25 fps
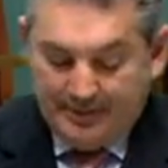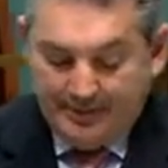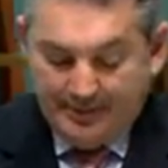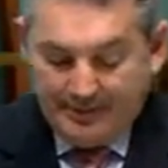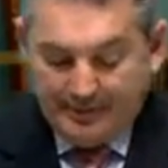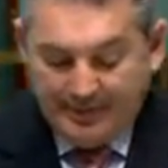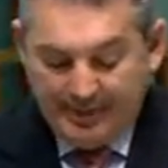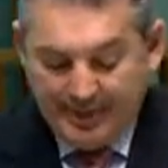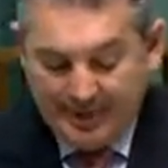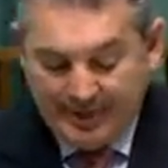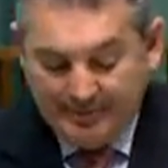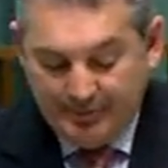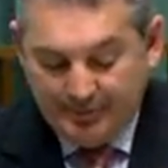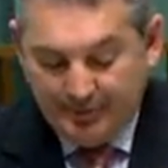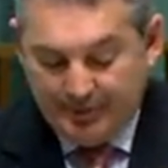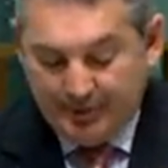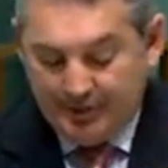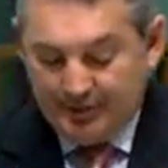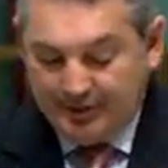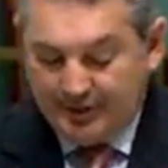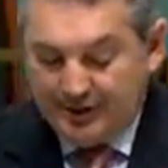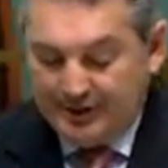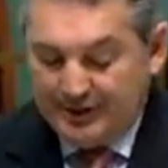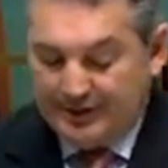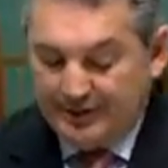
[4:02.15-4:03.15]
The Paid
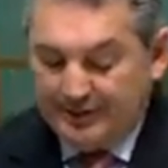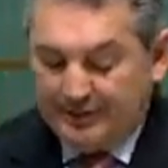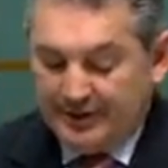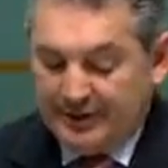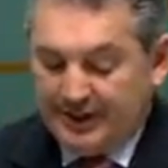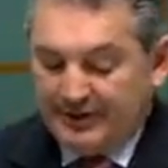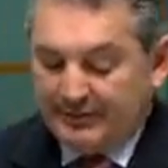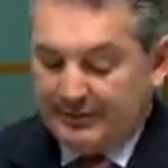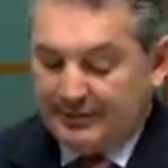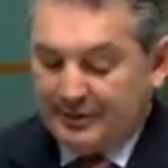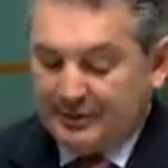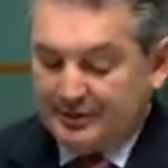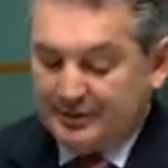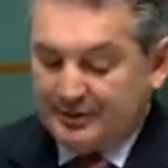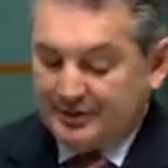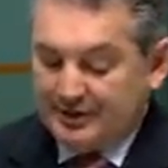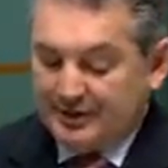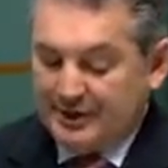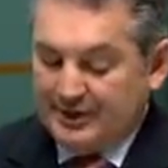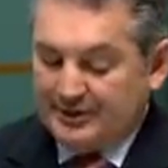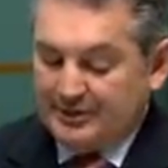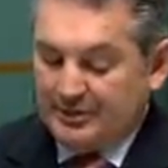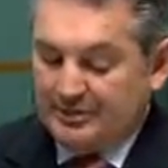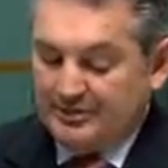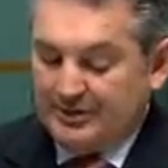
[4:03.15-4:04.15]
Parental Leave and Other
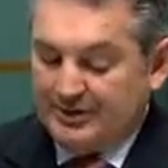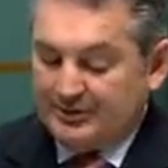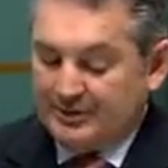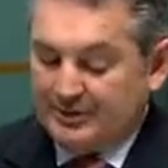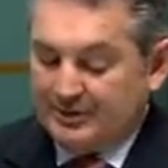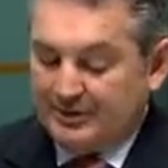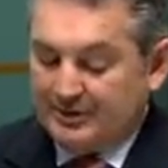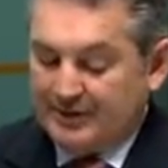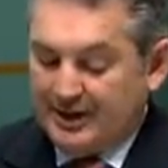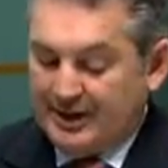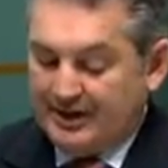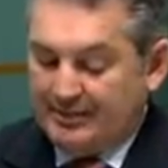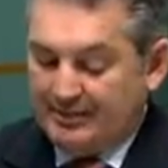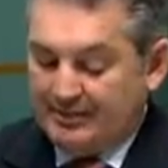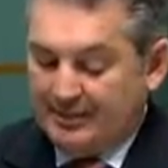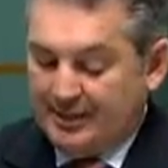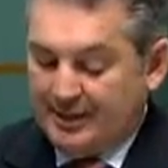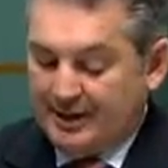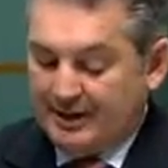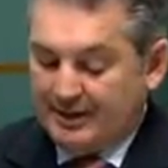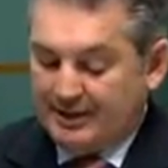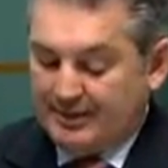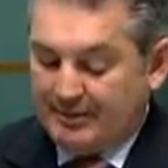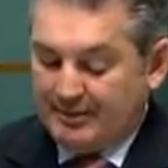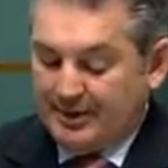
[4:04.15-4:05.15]
Legislation Amendment, Dad and
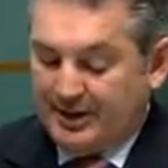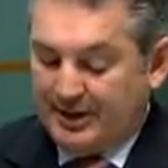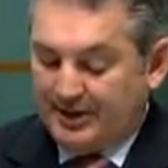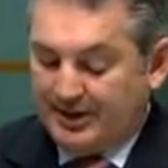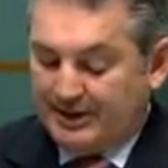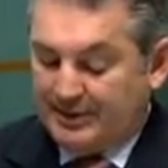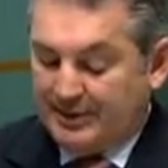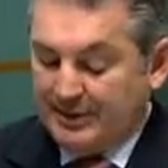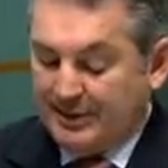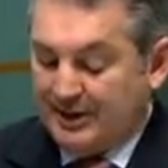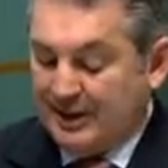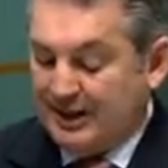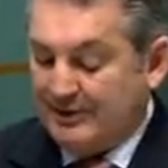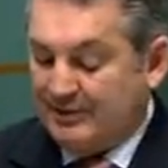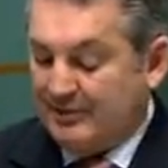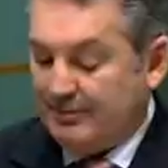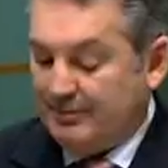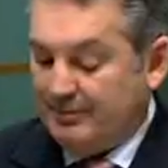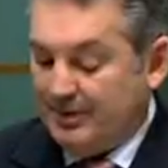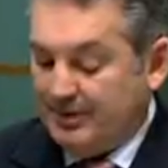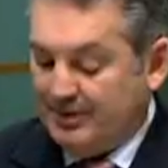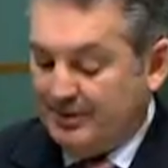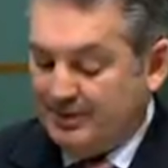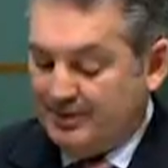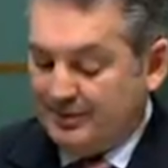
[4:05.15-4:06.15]
Partner Pay and Other
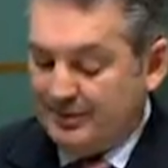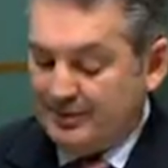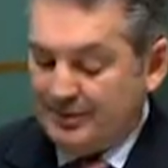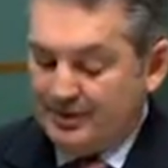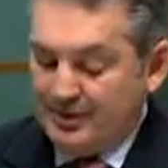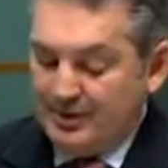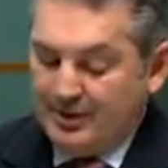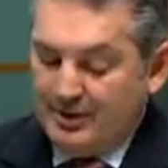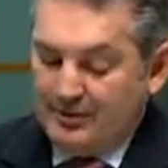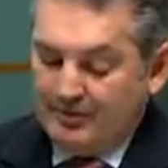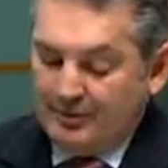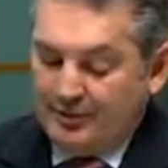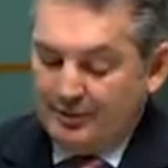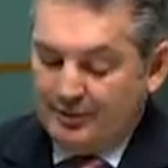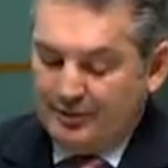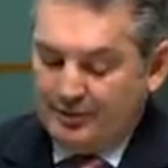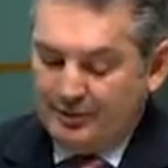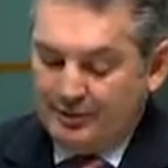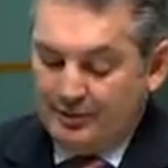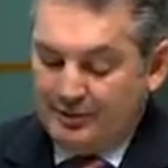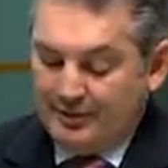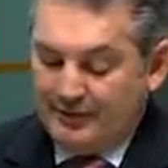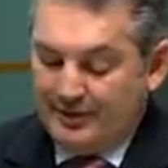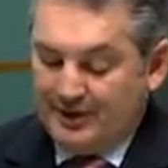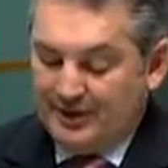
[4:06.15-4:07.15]
Measures, Bill
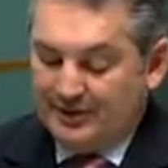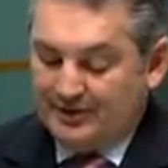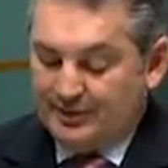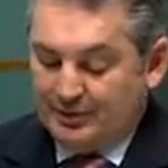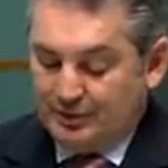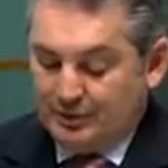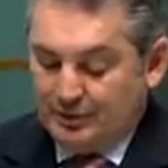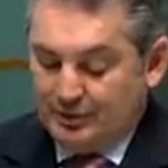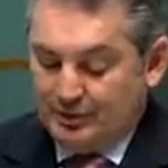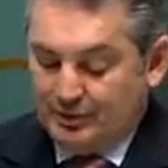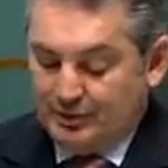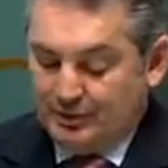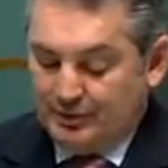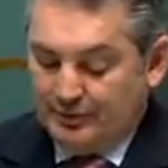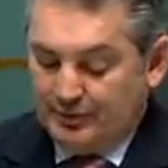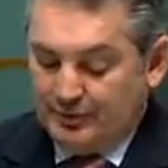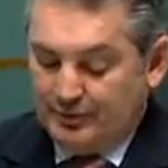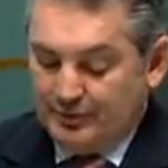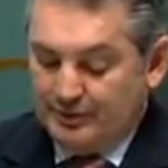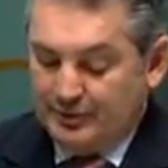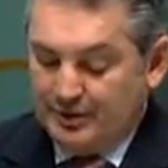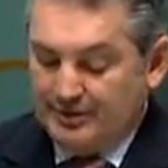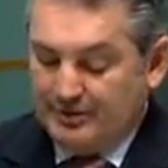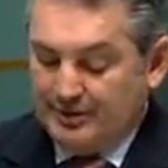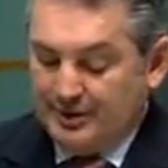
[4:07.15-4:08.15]
2012
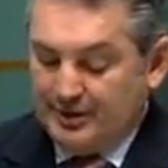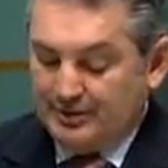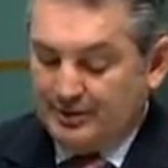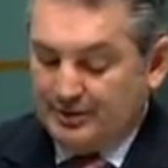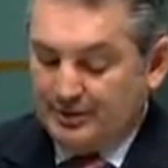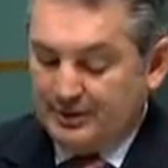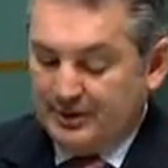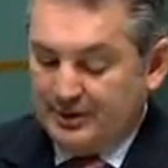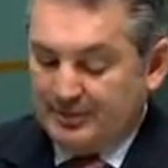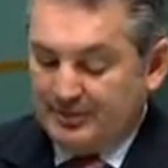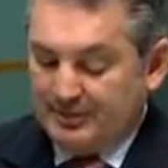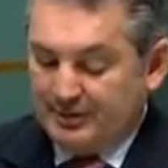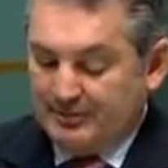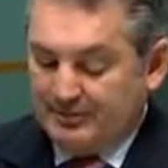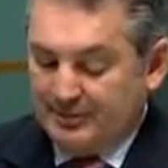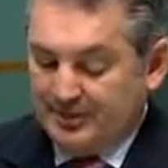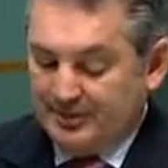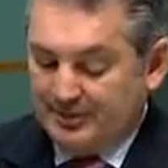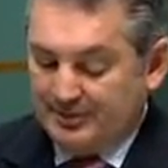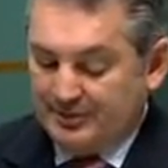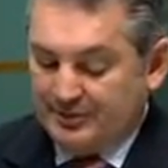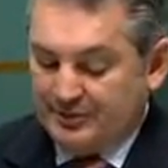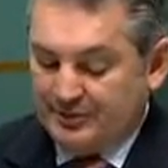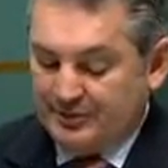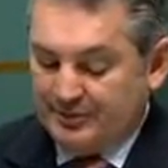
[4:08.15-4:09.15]
also makes a number of
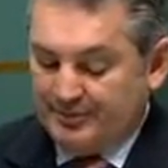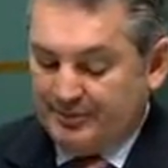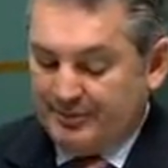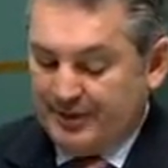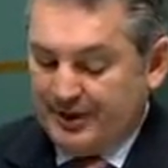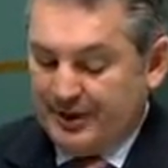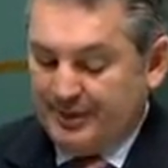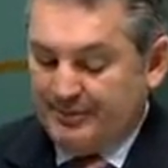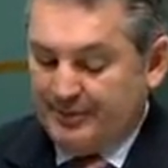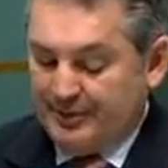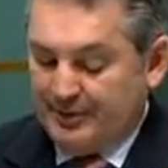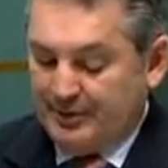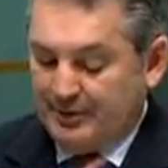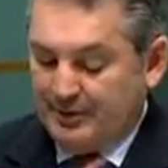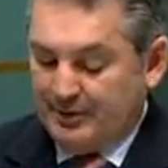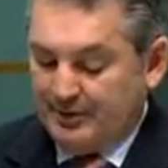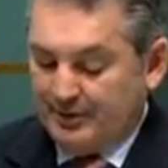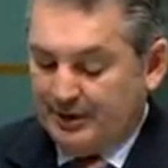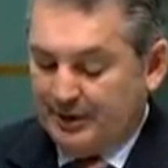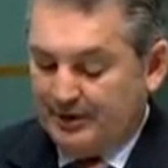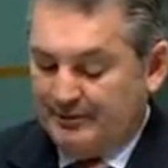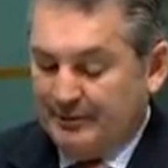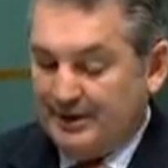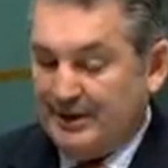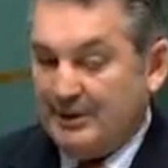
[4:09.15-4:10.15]
amendments to the Paid Parental
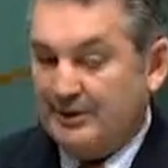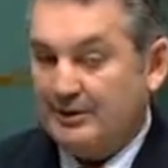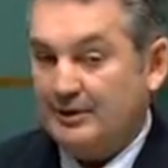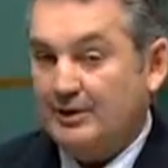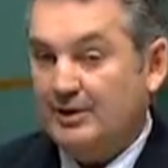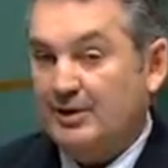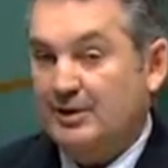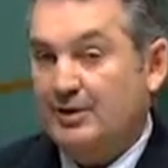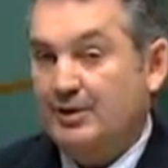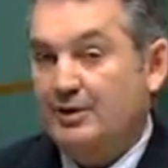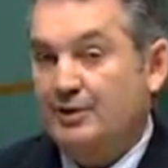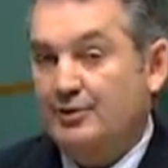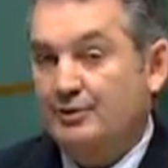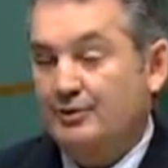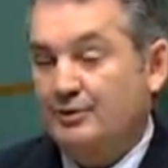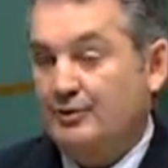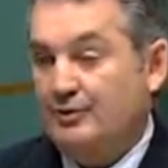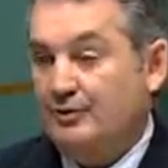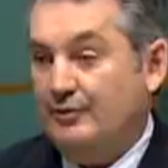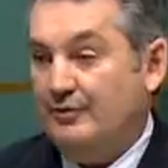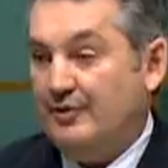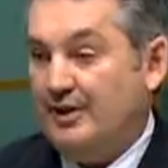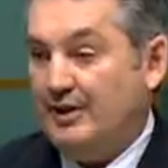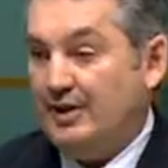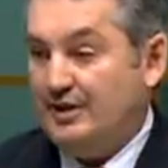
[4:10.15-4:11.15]
Leave Act
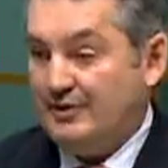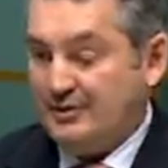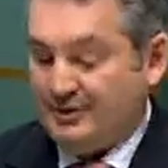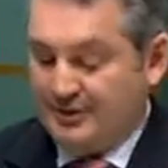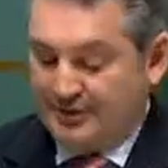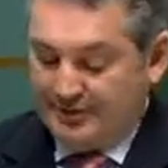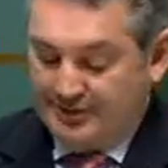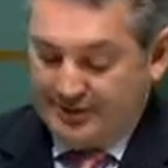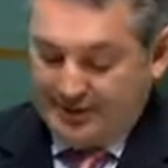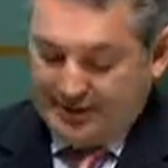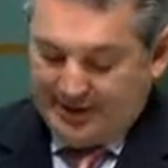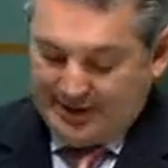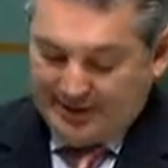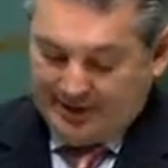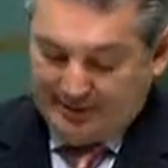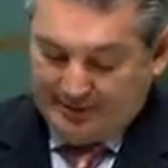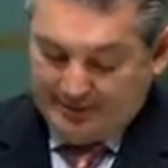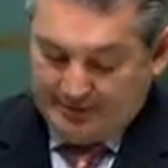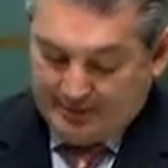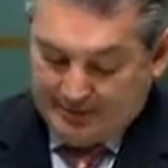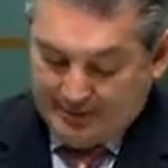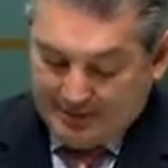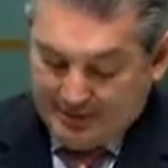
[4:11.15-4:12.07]
2010.